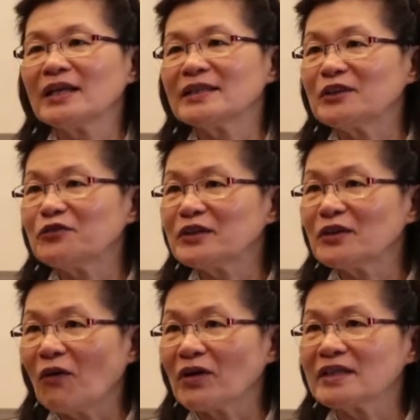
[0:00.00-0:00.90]
different
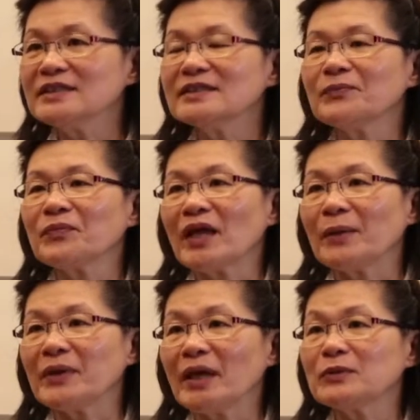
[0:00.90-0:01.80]
organs,
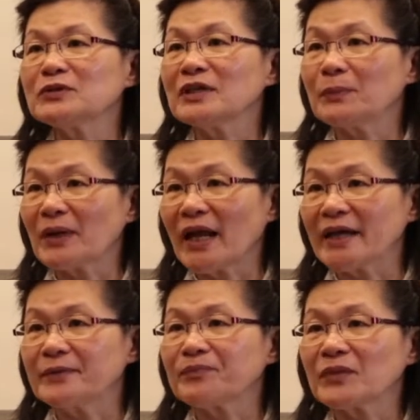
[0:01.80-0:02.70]
and be able to
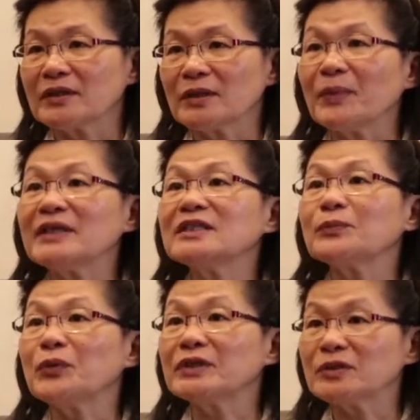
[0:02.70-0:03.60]
apply the basic
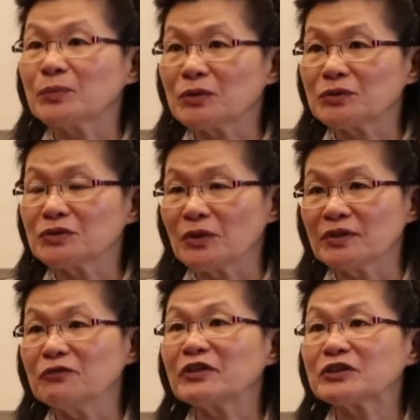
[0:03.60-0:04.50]
principles on
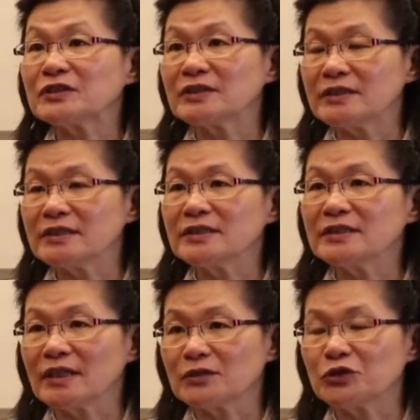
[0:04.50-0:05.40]
infectious disease
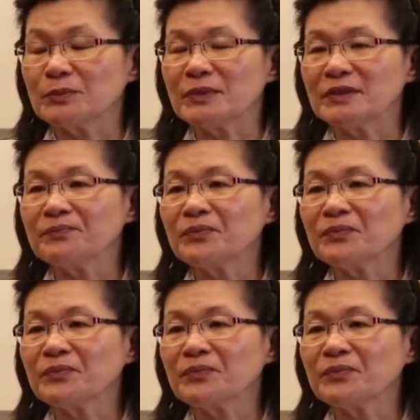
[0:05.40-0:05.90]
uh, treatment.